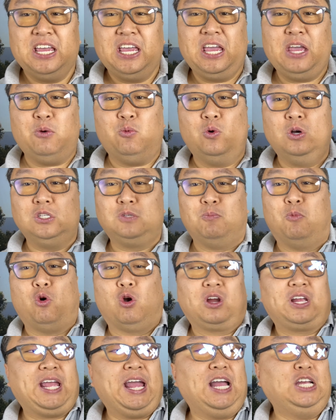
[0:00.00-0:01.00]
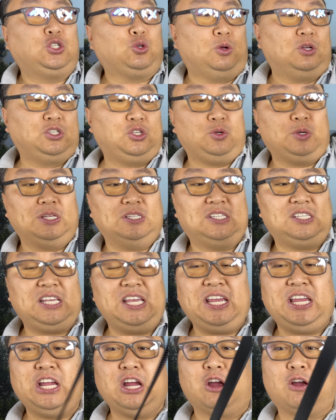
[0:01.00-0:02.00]
it was more casual, as you can see
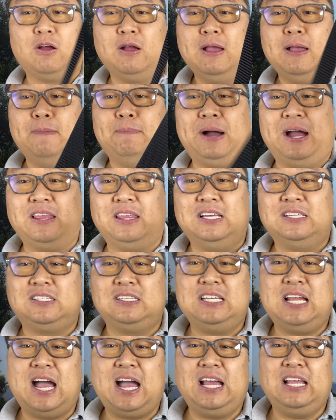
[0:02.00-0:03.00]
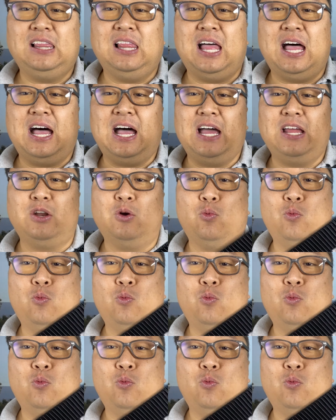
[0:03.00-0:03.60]
here, by this nylon